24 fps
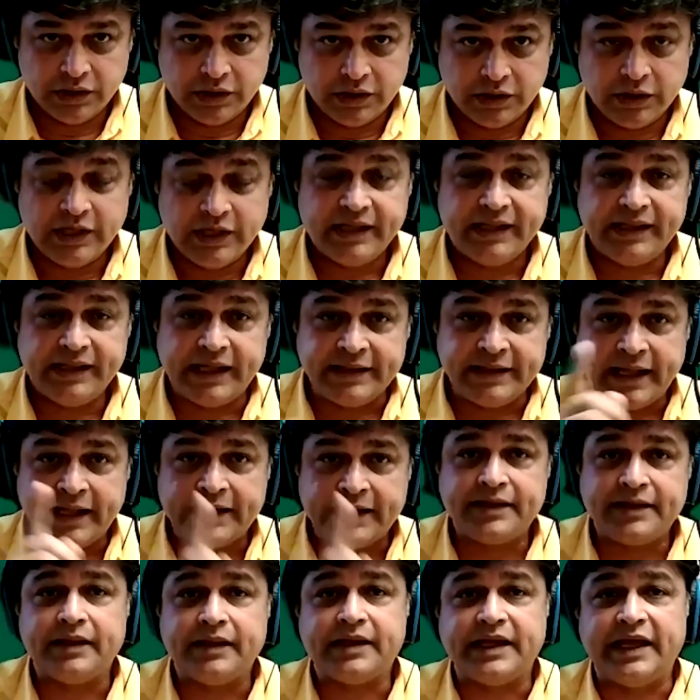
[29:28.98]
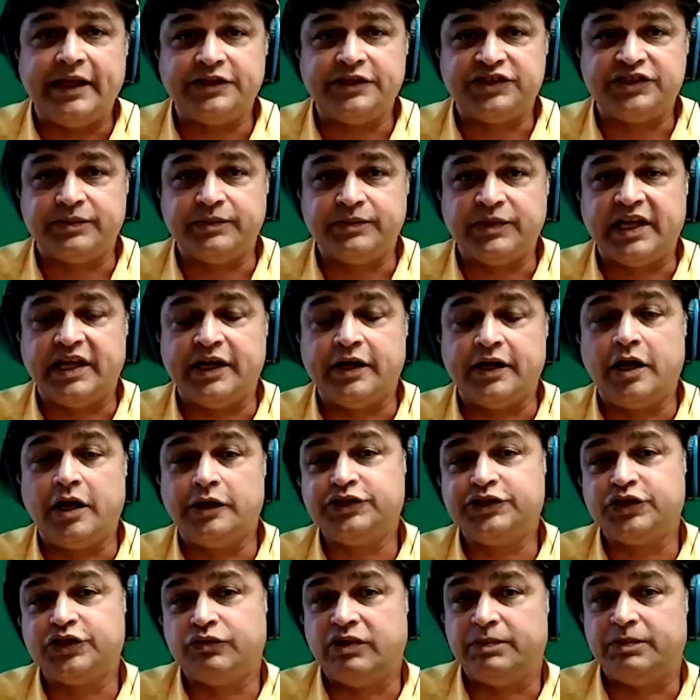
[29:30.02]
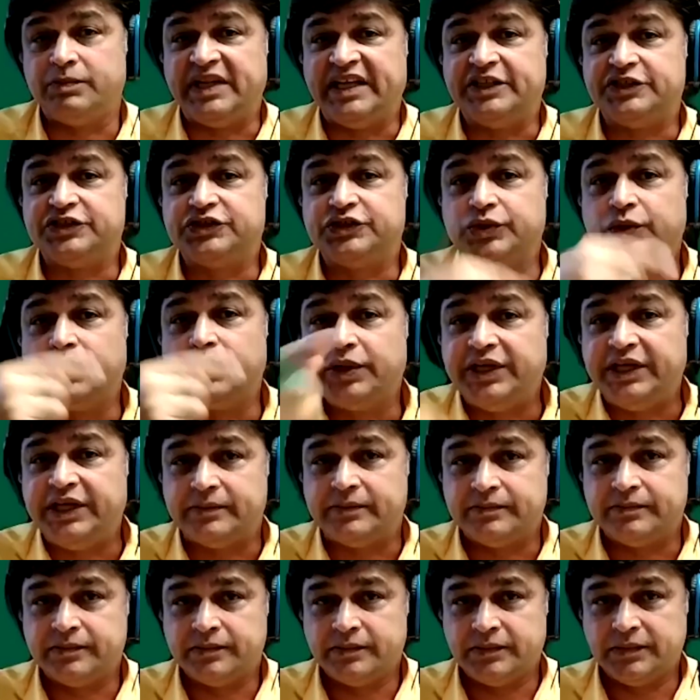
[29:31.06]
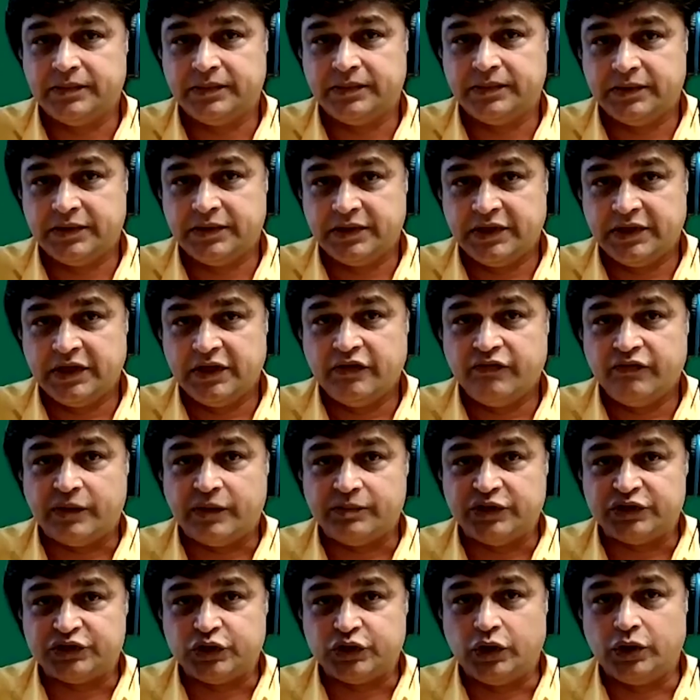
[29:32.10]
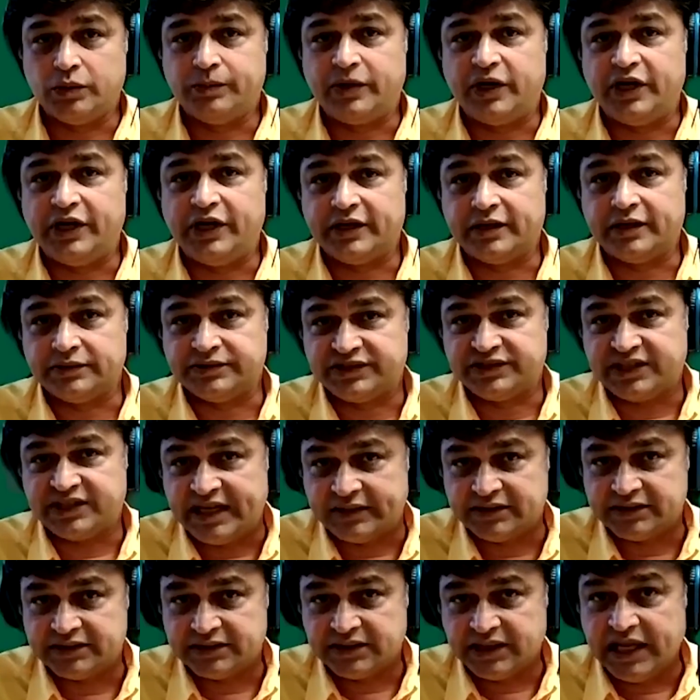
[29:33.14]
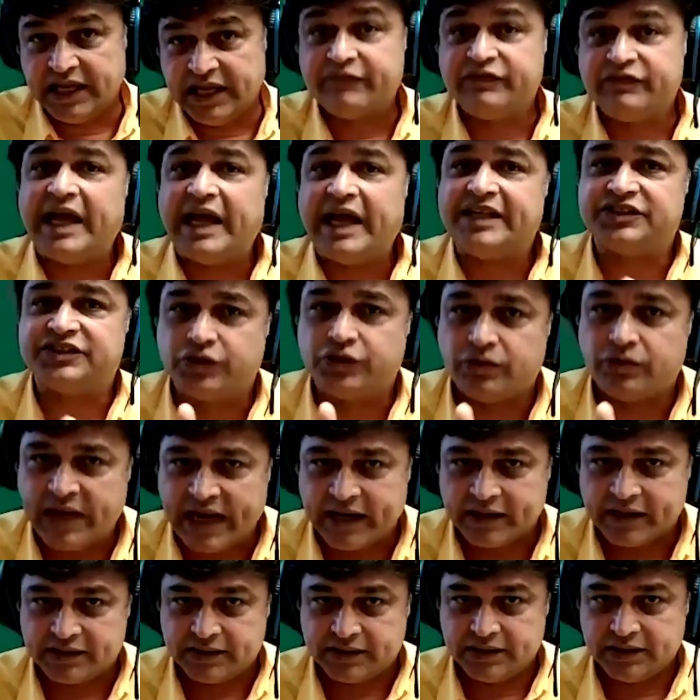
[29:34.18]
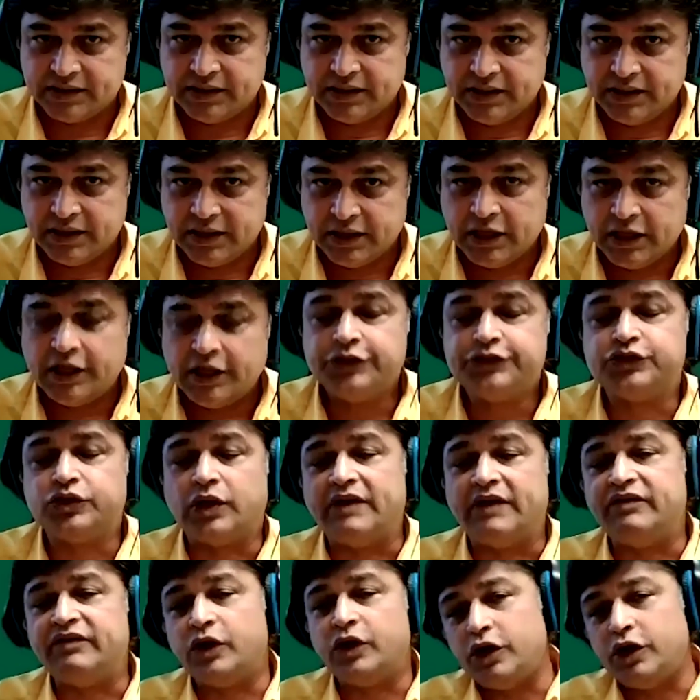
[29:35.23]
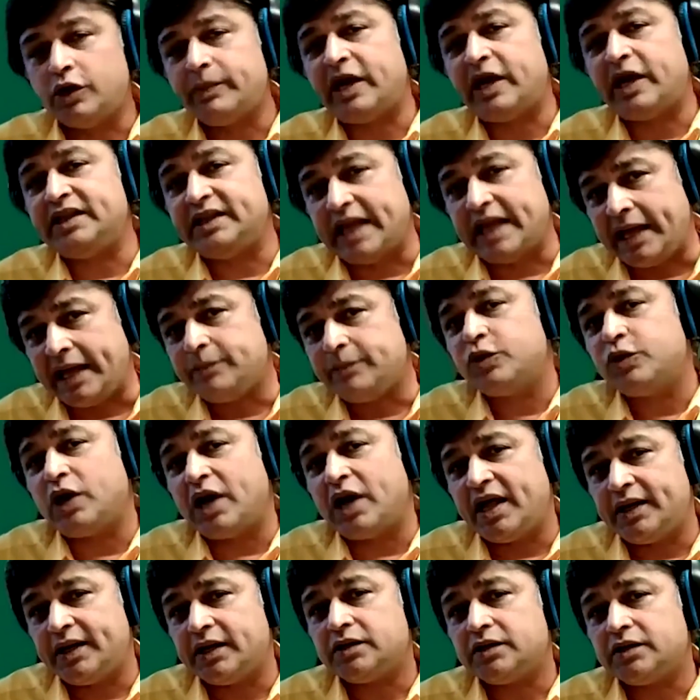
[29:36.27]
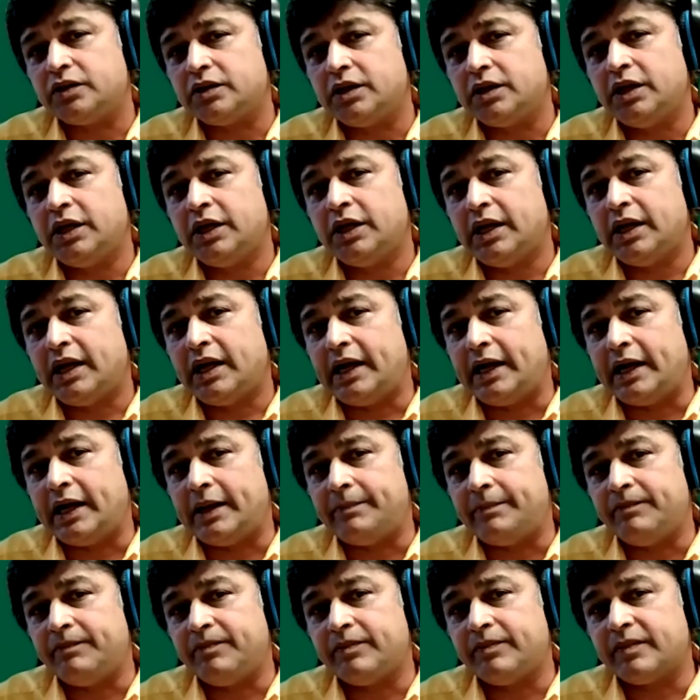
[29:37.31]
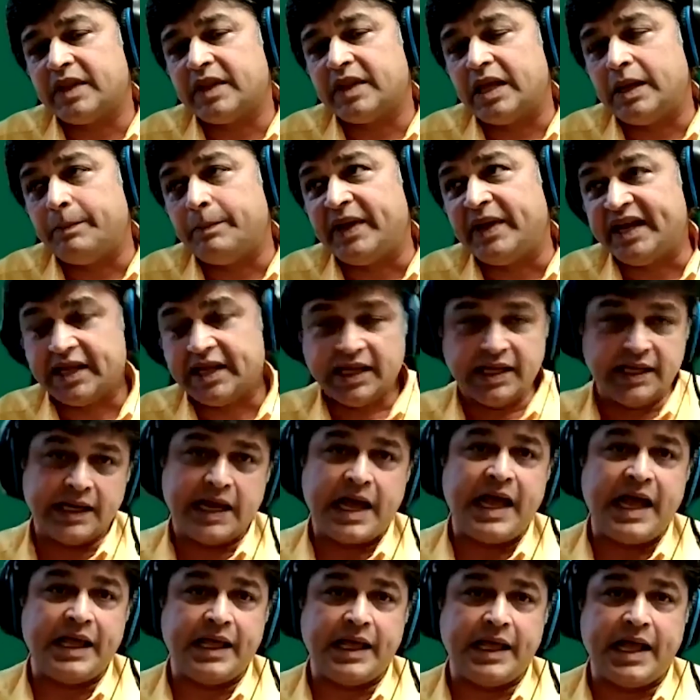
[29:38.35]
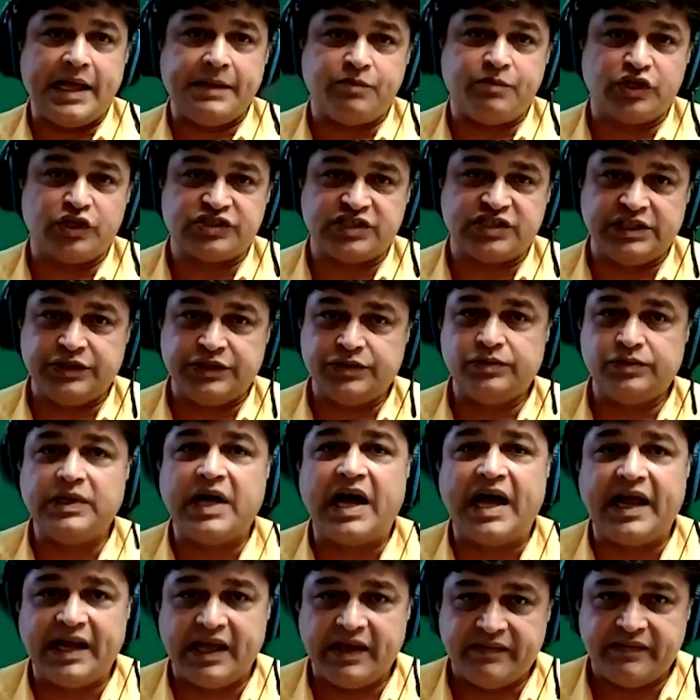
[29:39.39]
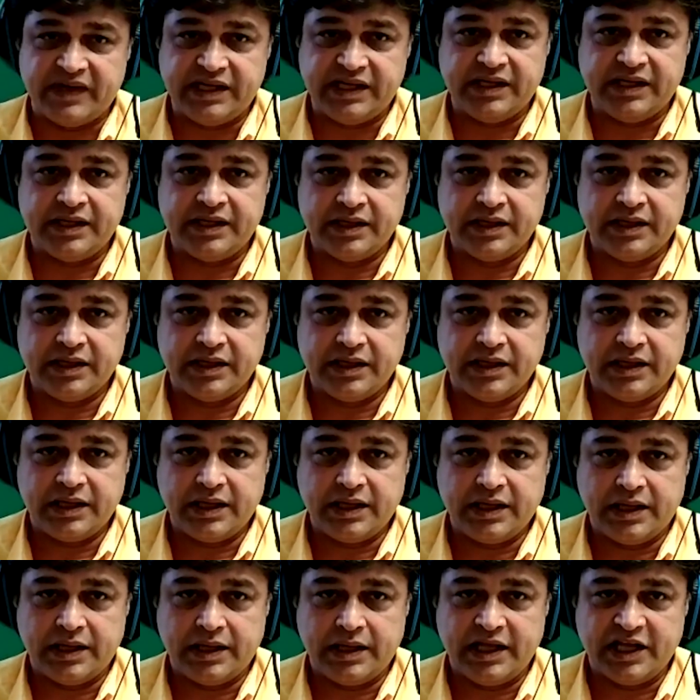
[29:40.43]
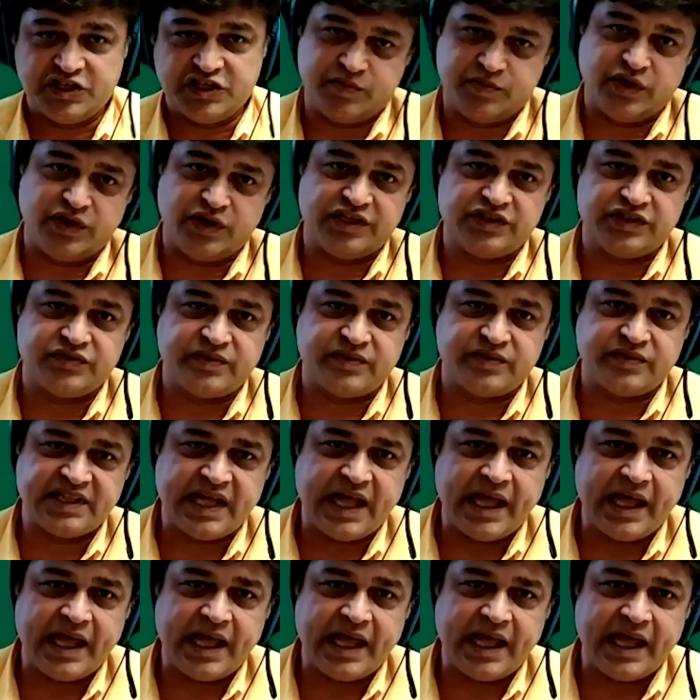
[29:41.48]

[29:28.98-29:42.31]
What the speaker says: then that calcium can also replace sodium from the soil particle sites, if that's correct. So I've heard about that product. But again, I personally do not have any experience with that.